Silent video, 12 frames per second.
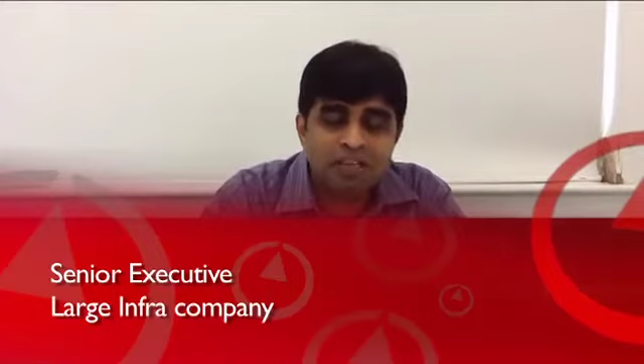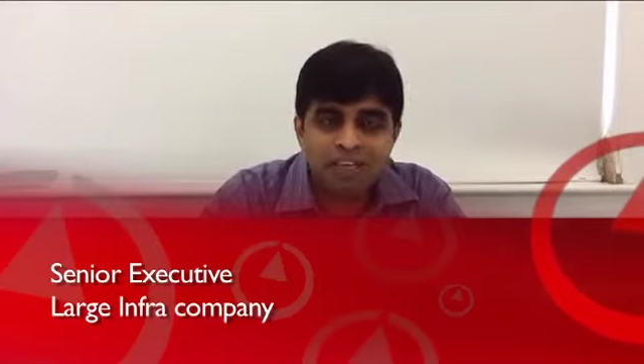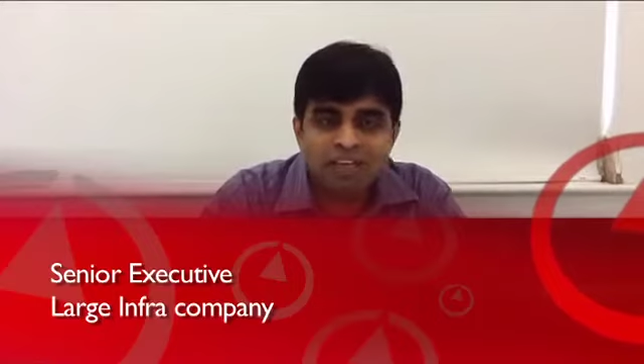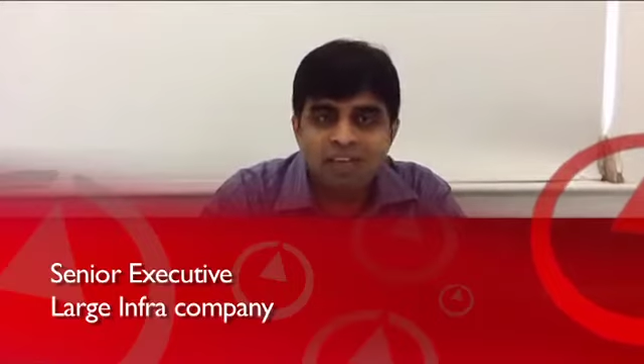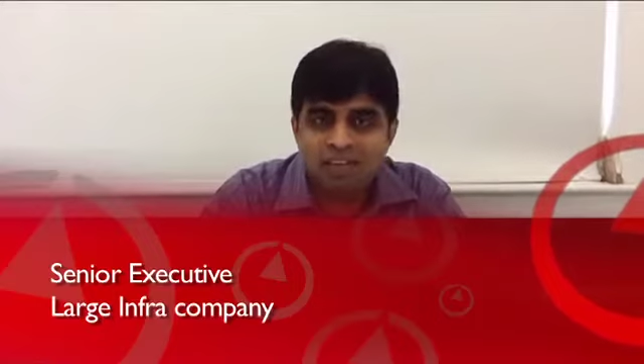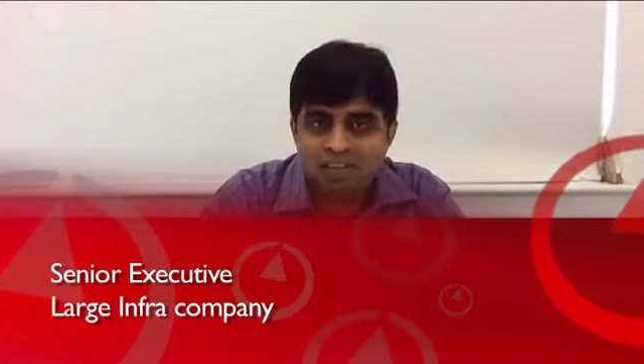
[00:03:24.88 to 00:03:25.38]
key
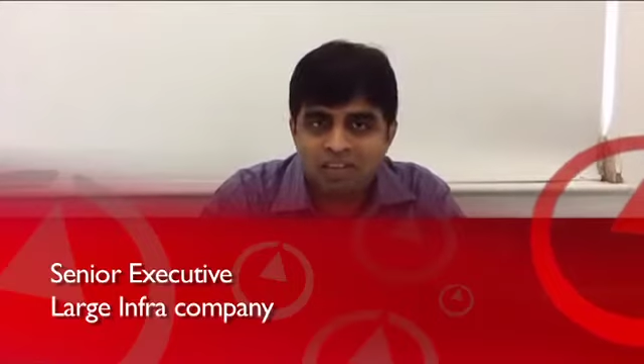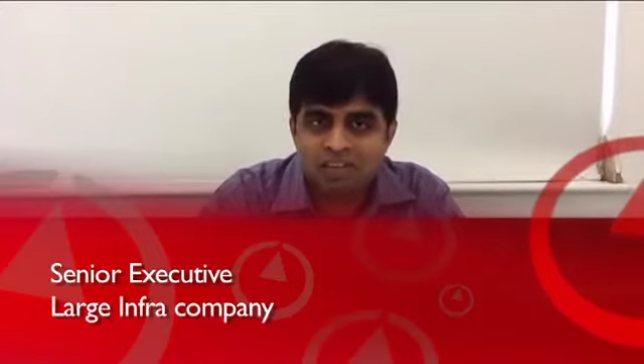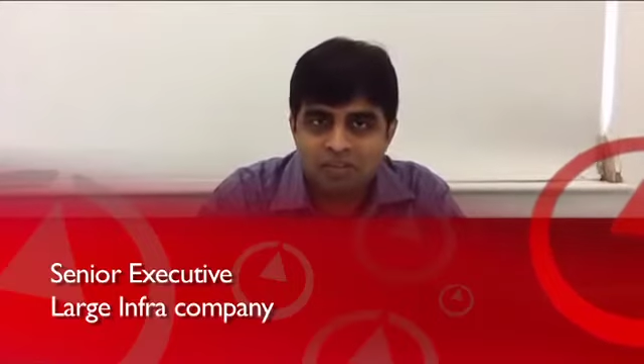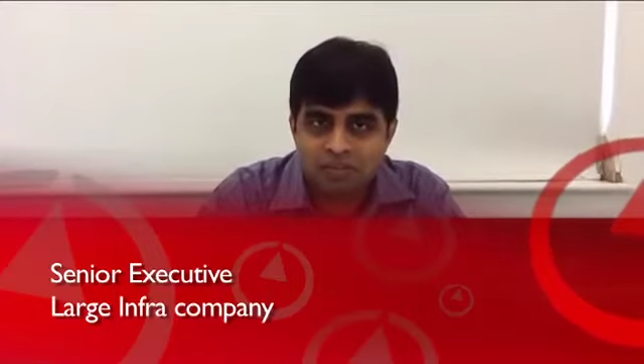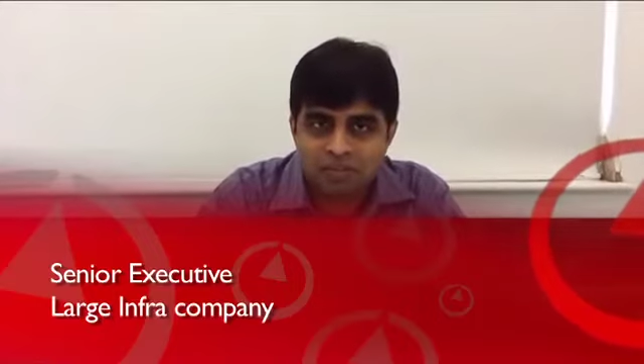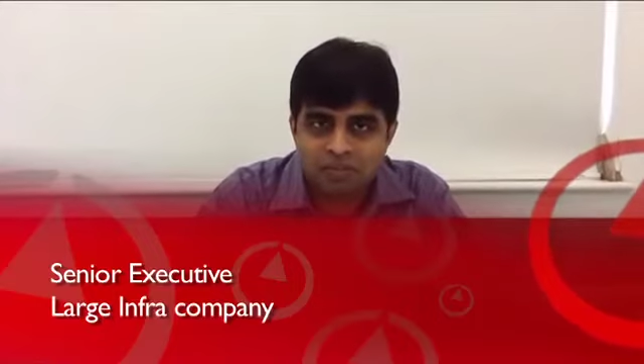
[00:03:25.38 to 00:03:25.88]

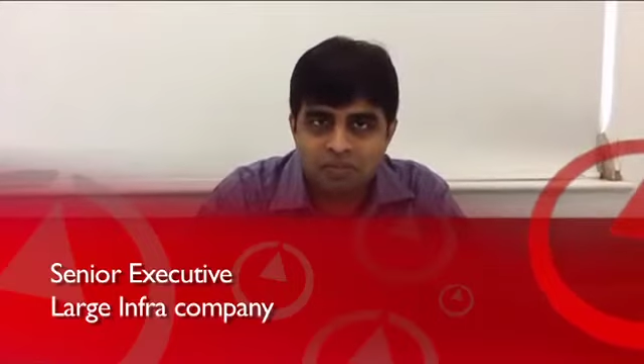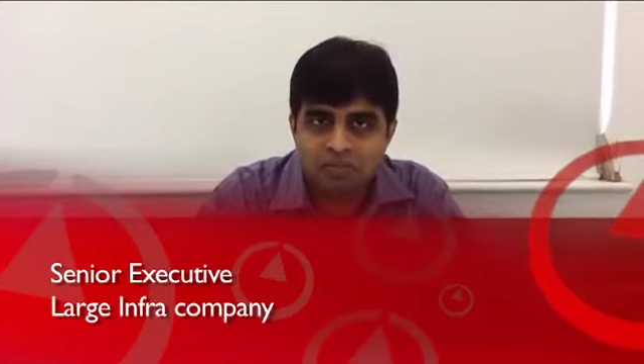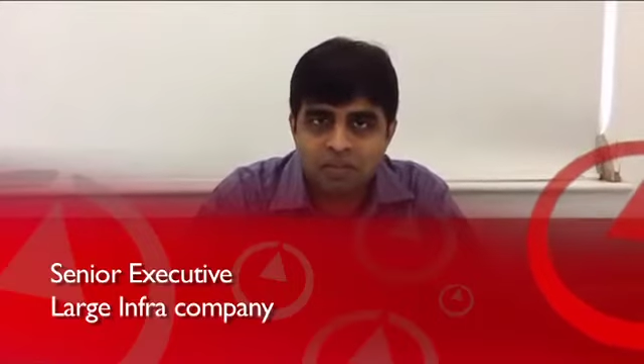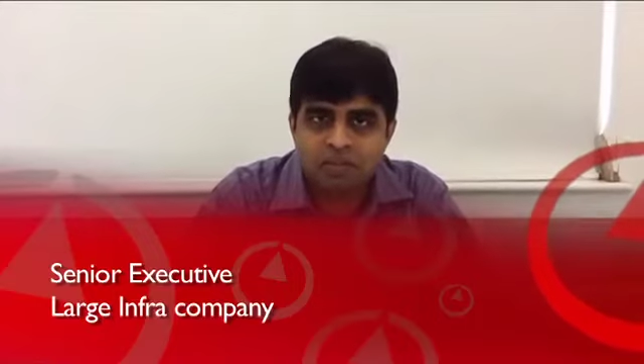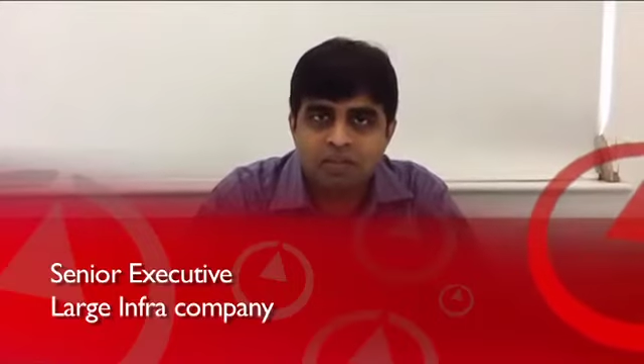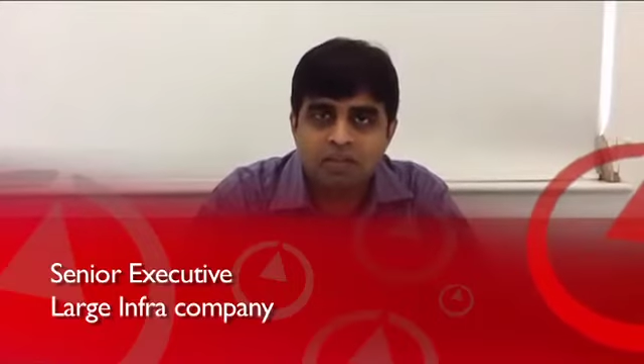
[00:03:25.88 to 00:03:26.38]
relationships
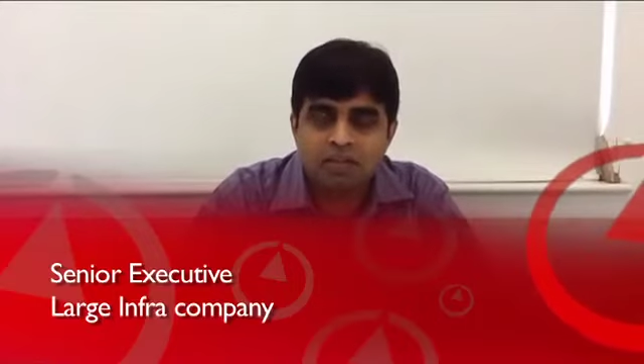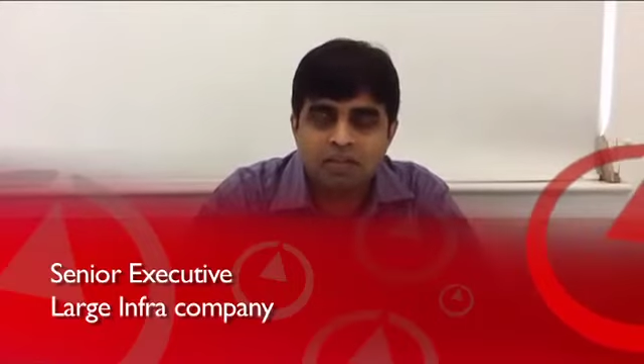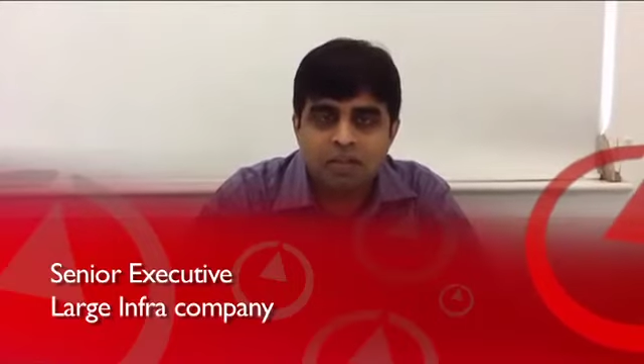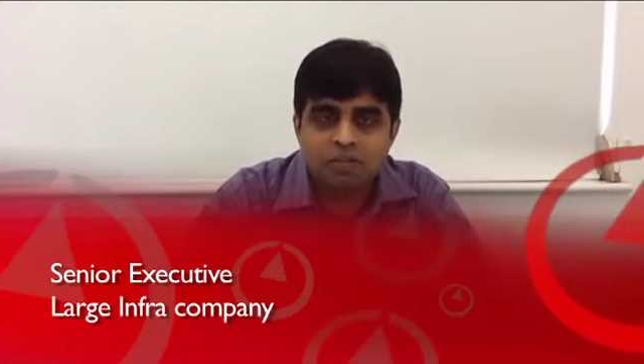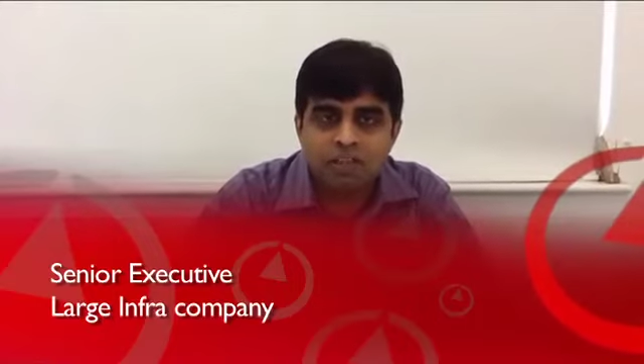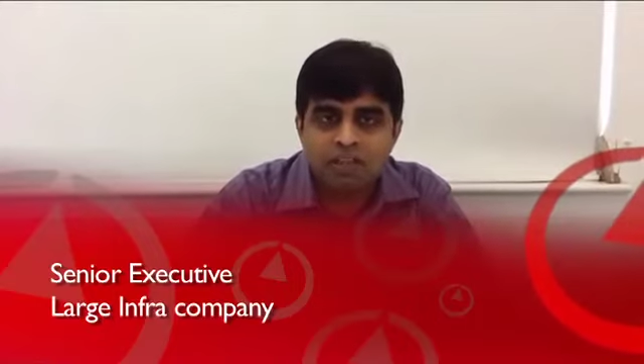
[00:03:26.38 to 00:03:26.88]
with
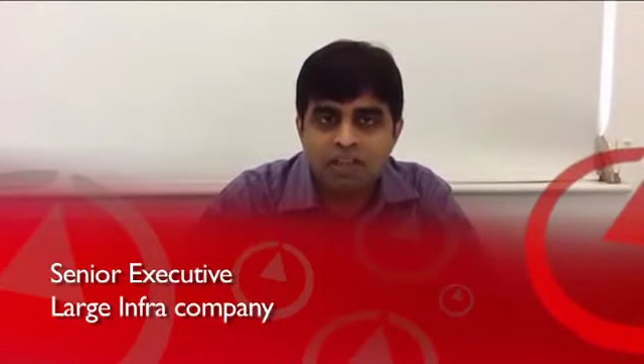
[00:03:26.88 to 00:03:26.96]
government